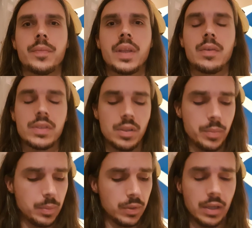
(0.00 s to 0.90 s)
Now, for some
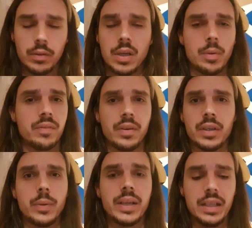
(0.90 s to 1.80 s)
people, that'll come up very
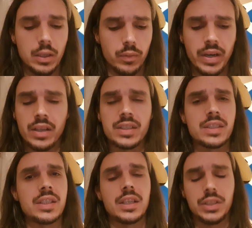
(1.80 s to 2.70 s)
quickly. They'll realize it's
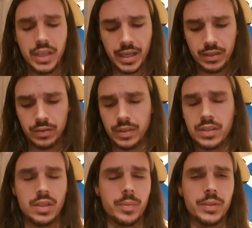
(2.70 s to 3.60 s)
in their chest or their
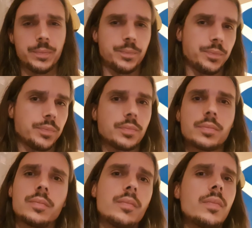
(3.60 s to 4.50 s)
stomach.
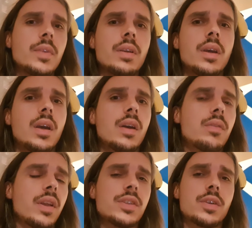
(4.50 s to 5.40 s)
For
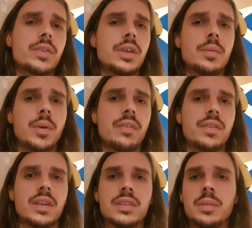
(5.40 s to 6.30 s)
others of you, you might
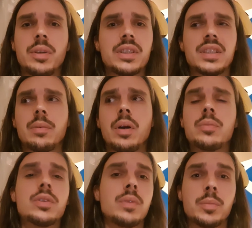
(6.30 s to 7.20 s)
just say, well, I'm
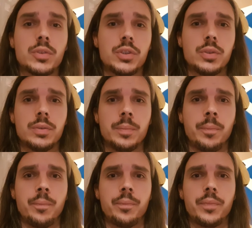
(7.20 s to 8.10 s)
not sure.
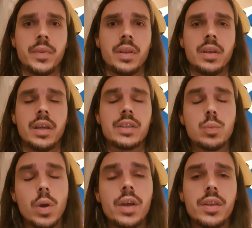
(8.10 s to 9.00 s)
It's
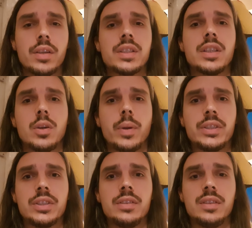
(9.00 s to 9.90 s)
worth asking the
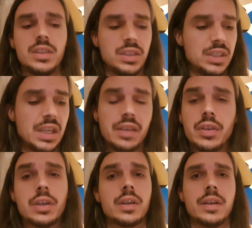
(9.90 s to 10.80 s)
question and just seeing if you
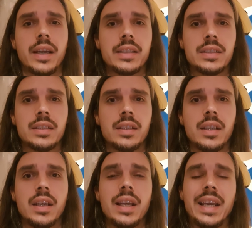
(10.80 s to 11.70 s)
can locate it.
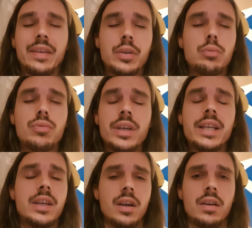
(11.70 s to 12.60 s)
If you really
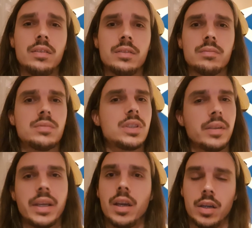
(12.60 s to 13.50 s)
can't, don't
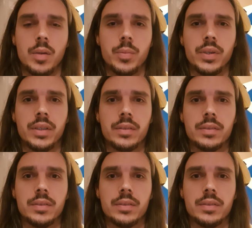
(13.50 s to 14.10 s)
get hung up on it.